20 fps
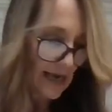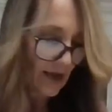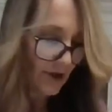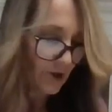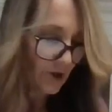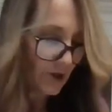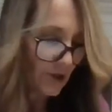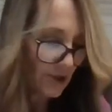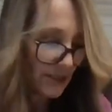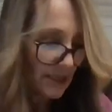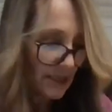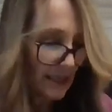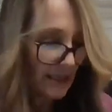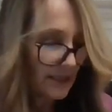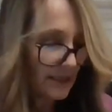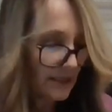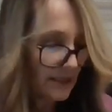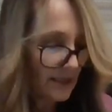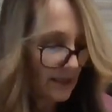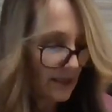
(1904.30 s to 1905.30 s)
you just
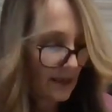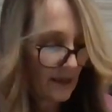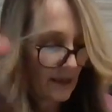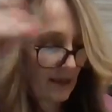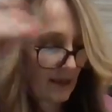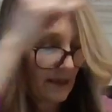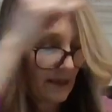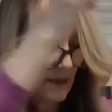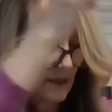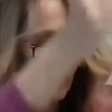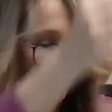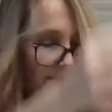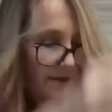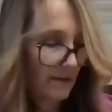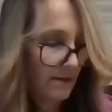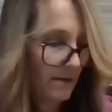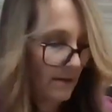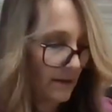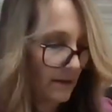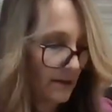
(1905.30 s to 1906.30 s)
get
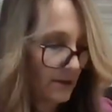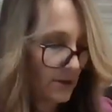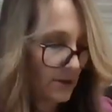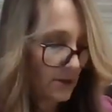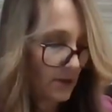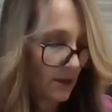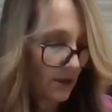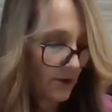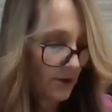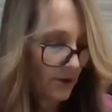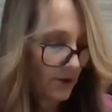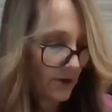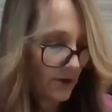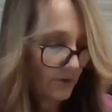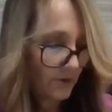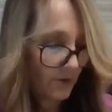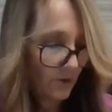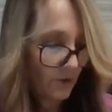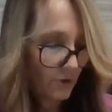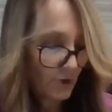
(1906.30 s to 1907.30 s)
slaughtered in
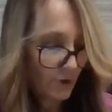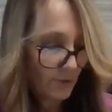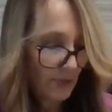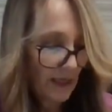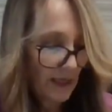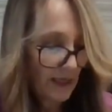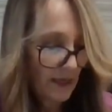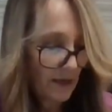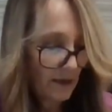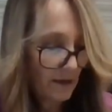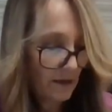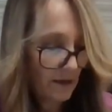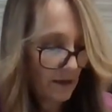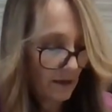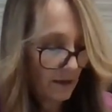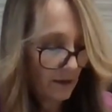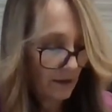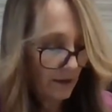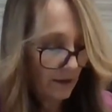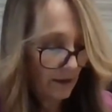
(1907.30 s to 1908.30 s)
social media.
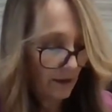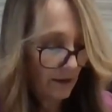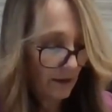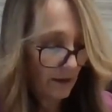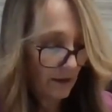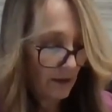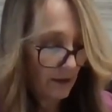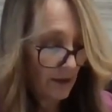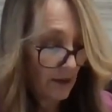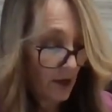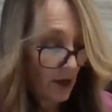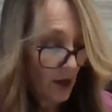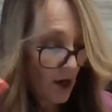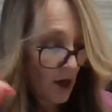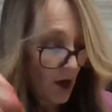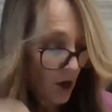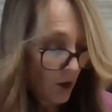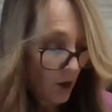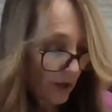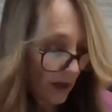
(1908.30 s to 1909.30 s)

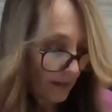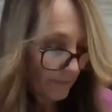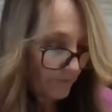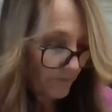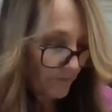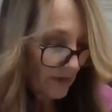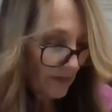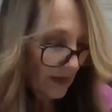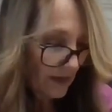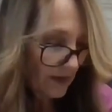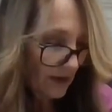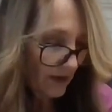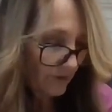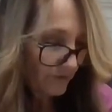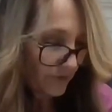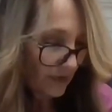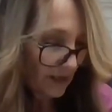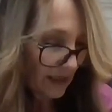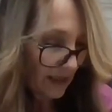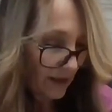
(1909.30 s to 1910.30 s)
Okay, not
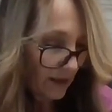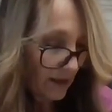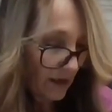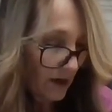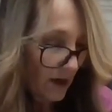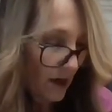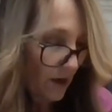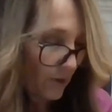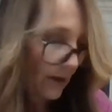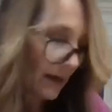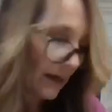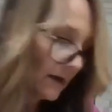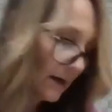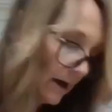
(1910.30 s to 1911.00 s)
funny. All right,